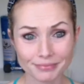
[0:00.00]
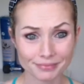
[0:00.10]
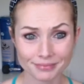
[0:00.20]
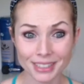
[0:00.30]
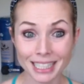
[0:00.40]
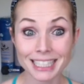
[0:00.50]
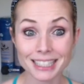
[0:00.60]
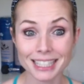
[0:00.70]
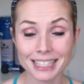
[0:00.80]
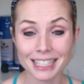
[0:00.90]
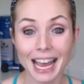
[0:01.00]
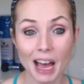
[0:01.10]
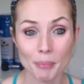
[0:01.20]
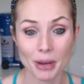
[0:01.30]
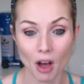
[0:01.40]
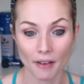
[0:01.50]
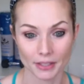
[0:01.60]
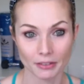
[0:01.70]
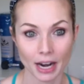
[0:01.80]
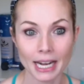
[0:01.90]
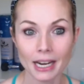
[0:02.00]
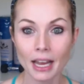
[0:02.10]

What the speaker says: It just doesn't happen often, right?